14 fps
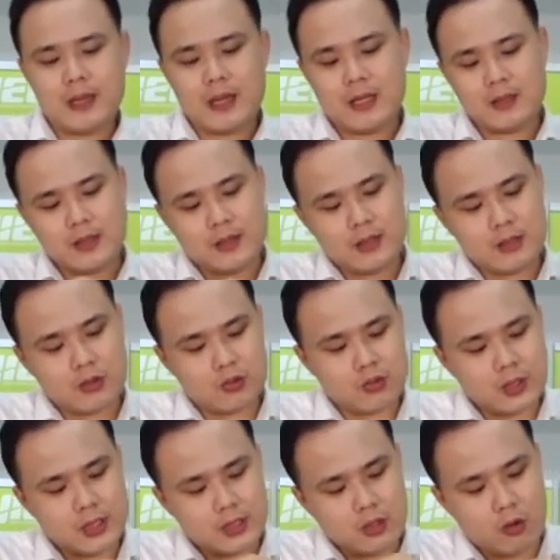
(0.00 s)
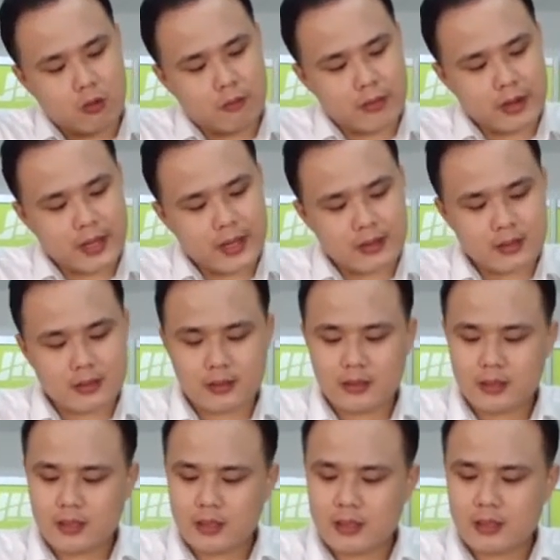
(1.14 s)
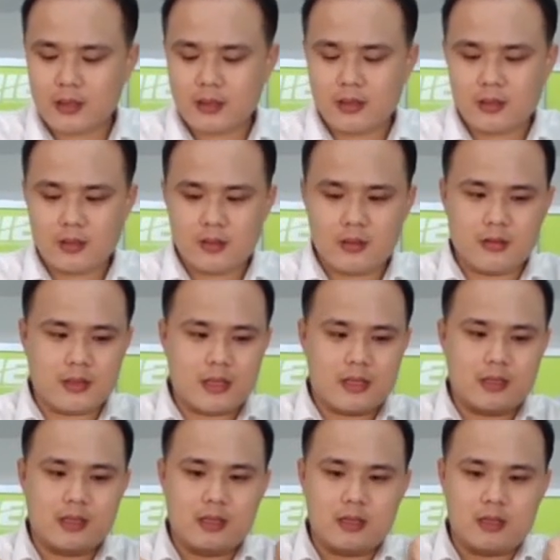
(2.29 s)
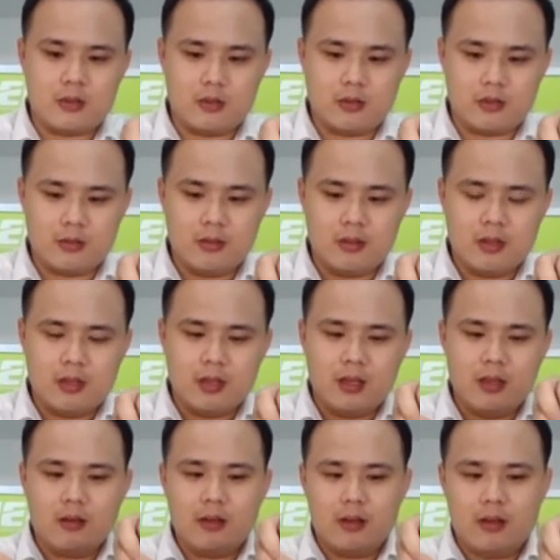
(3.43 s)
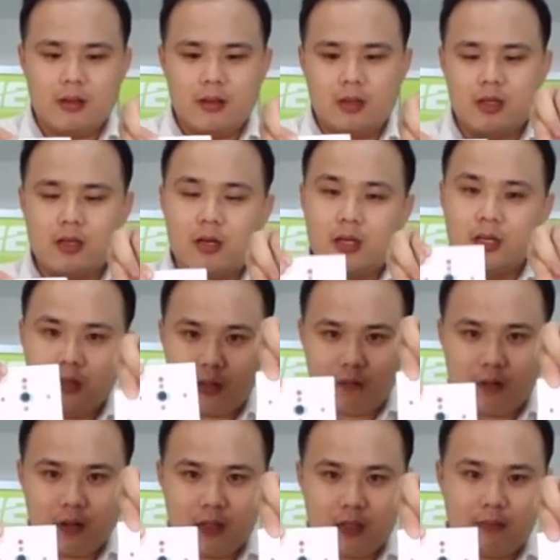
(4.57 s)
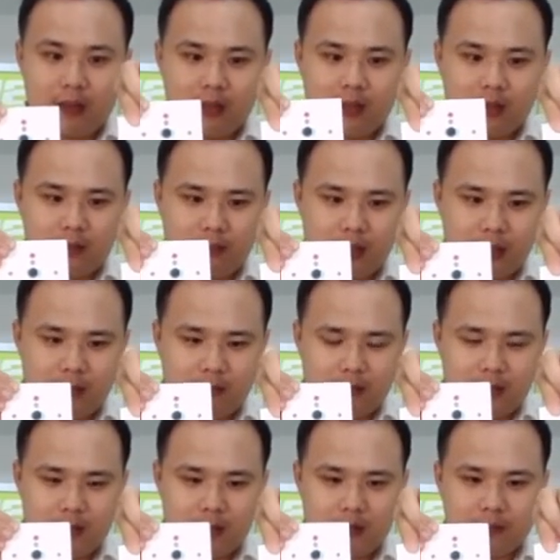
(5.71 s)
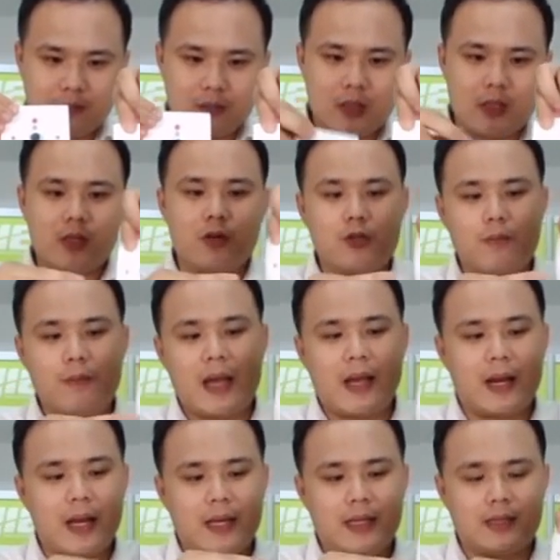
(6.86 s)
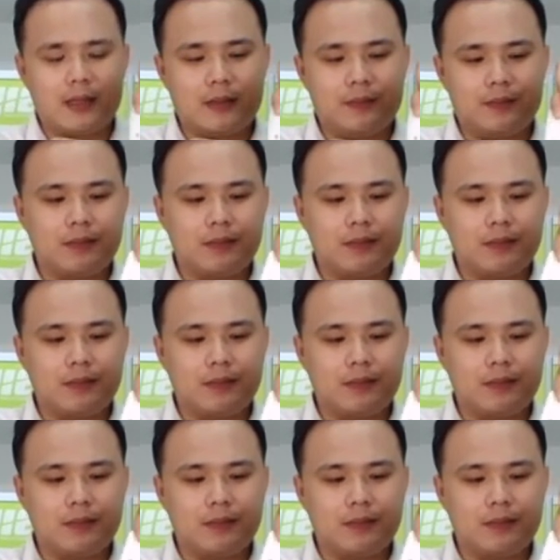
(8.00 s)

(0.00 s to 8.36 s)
We do his own brand. You can see this also. It's a little different, but not big difference. It's also backlights.